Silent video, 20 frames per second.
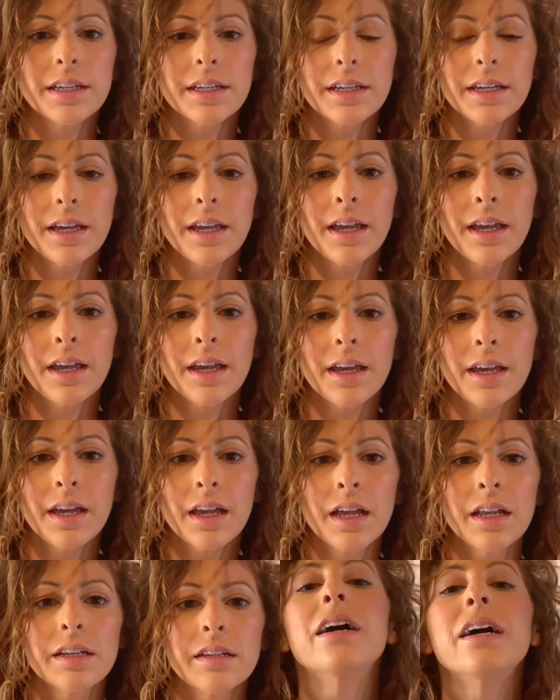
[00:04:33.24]

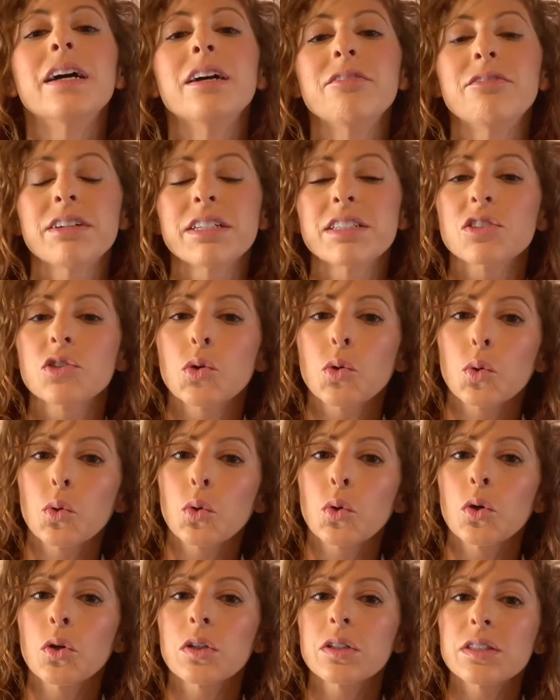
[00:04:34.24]
And if it's
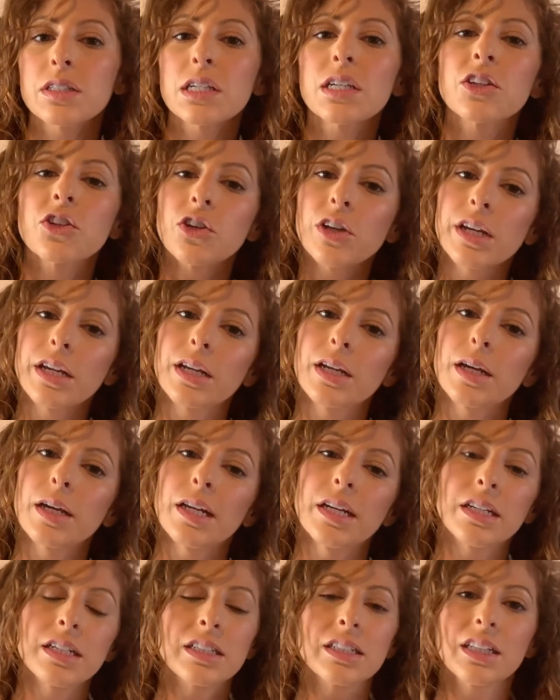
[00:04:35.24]
cooled, you
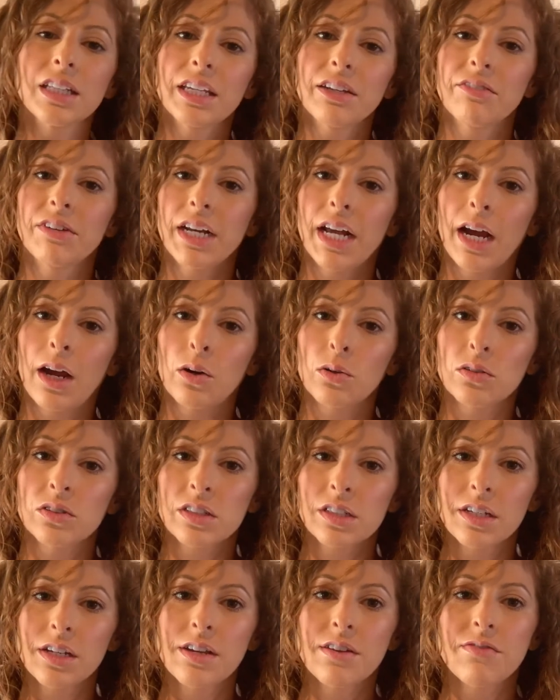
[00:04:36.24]
can leave it out.
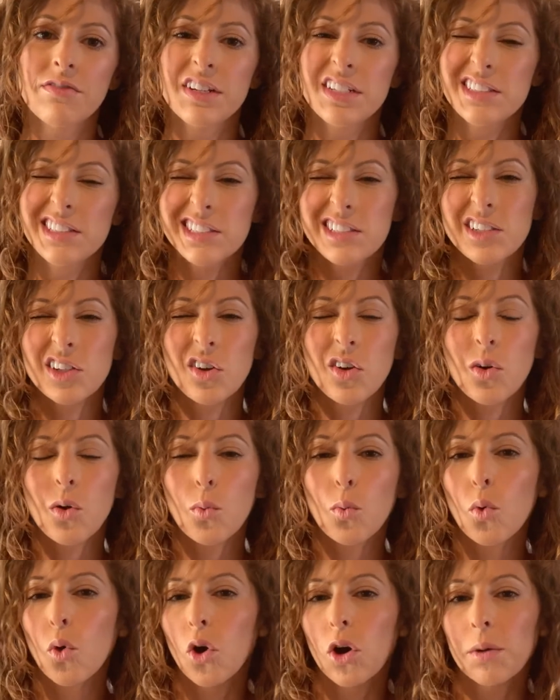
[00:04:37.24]
If it's still
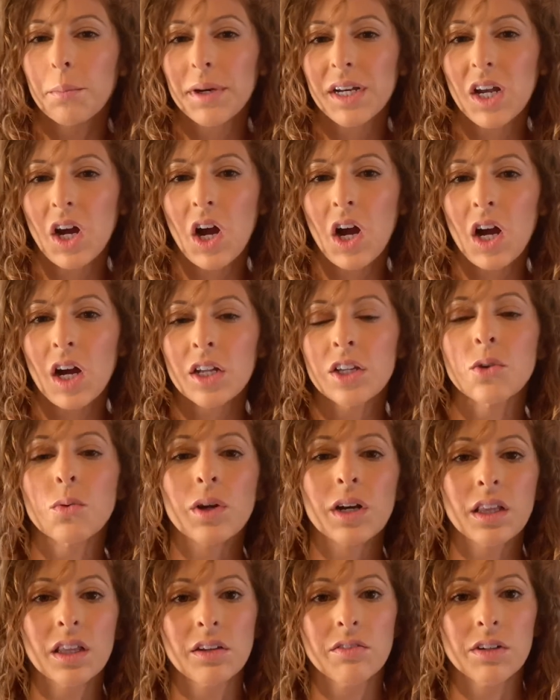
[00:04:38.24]
warm and hot, you
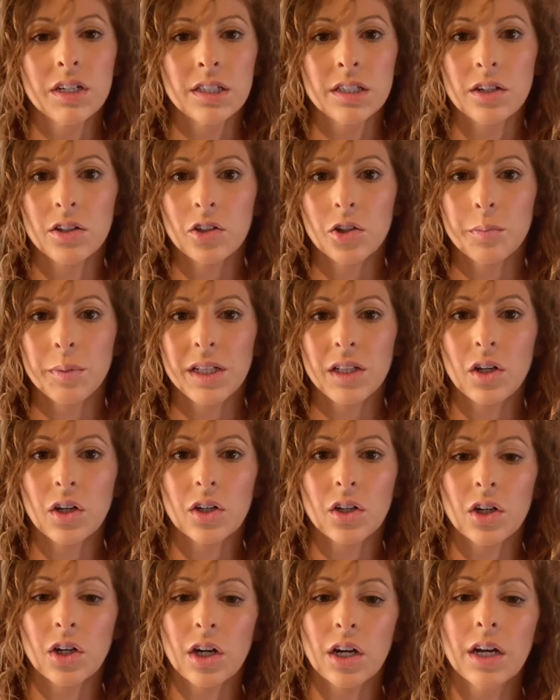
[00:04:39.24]
want to leave it in there a little bit
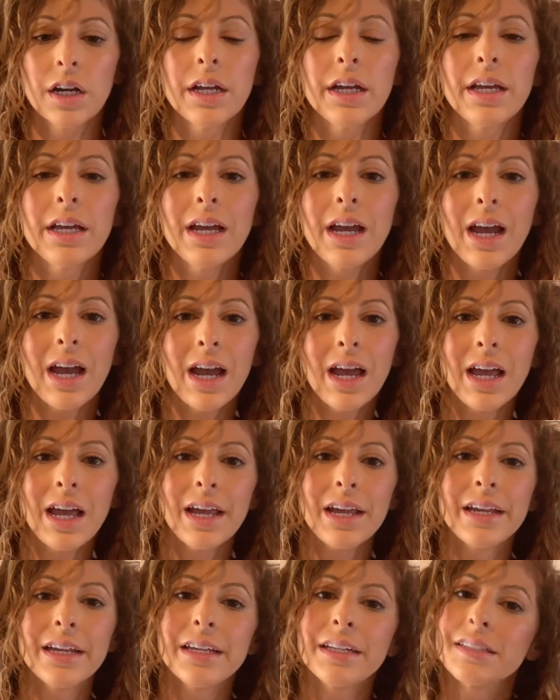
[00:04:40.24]
longer.
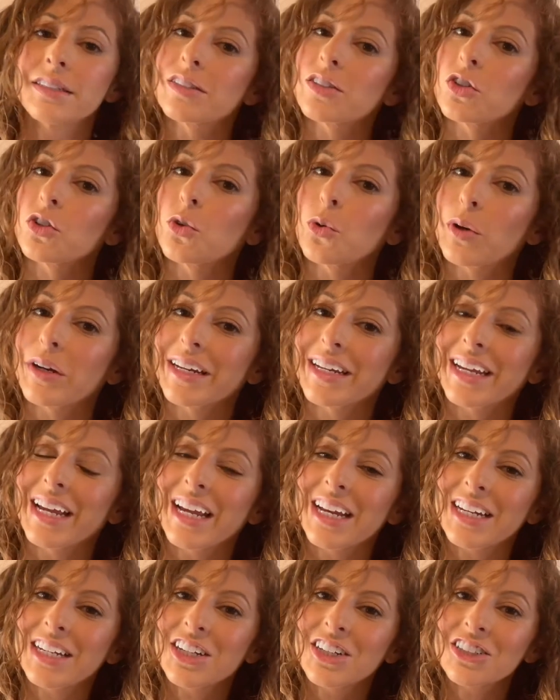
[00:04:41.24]
And you want to
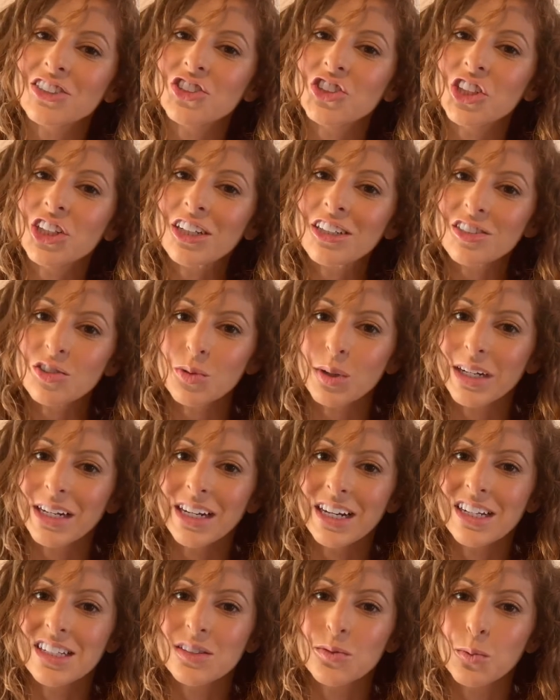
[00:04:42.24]
get your sugars ready
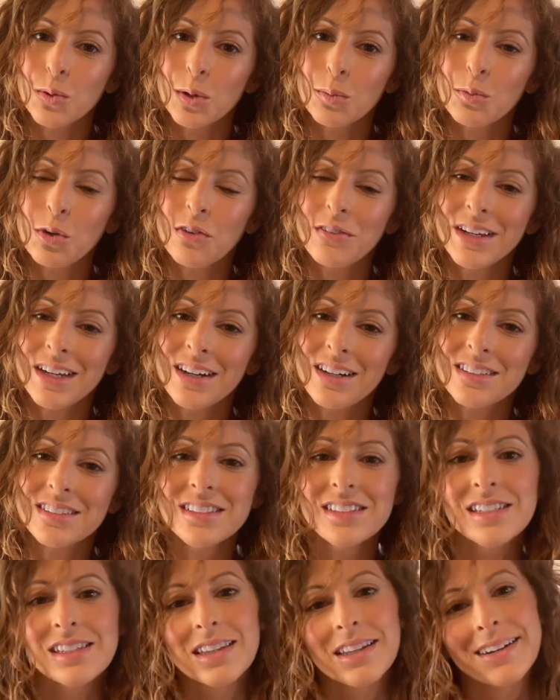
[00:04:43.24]
because we're moving on
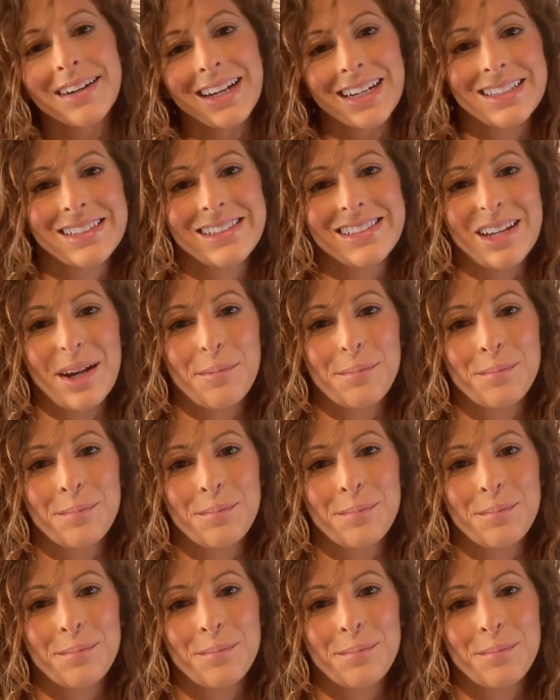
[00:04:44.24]
to the next step.